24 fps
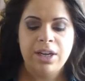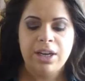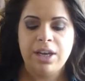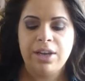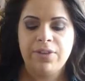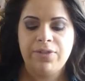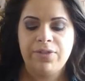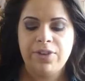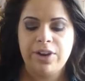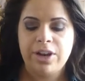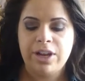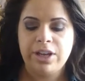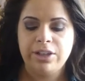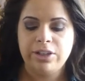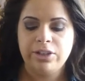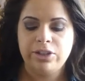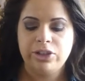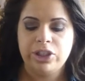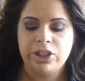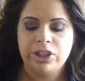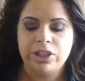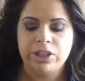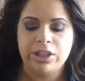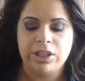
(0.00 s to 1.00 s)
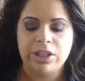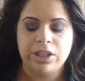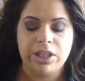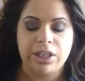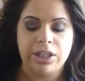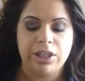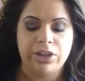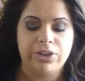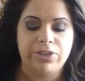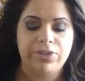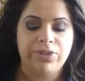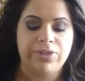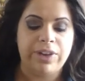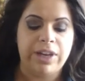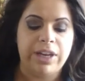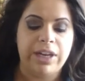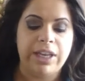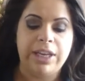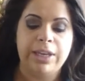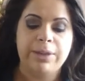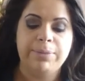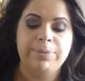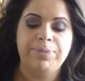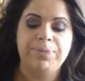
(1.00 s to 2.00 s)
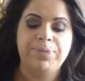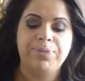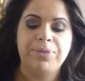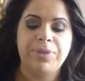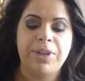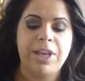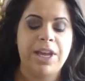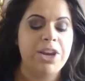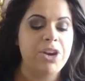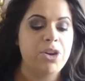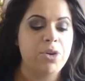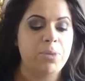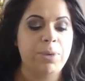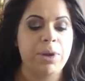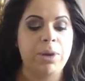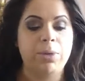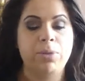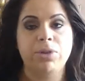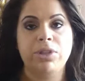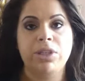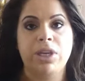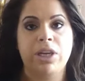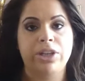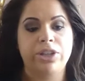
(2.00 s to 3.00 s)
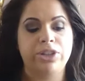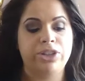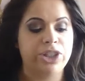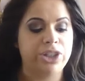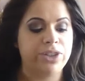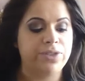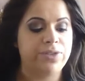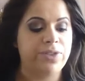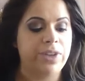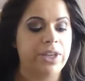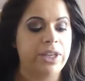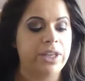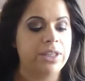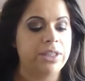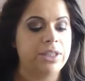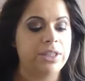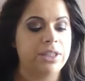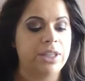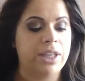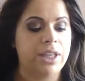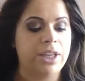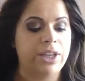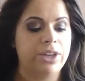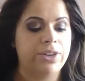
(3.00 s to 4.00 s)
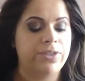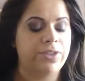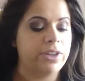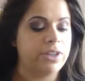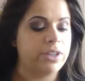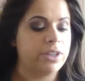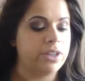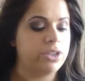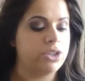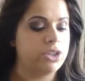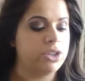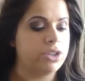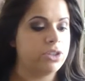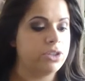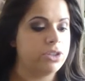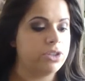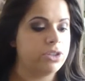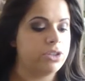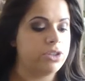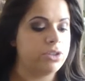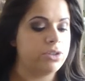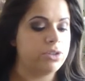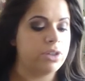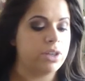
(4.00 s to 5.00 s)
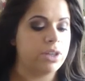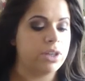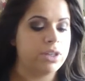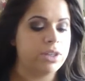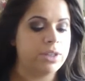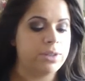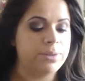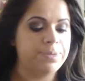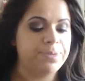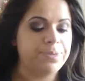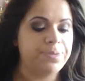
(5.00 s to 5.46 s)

If not, you'll just look a little funny, and nobody will tell you to your face that your foundation looks too dark.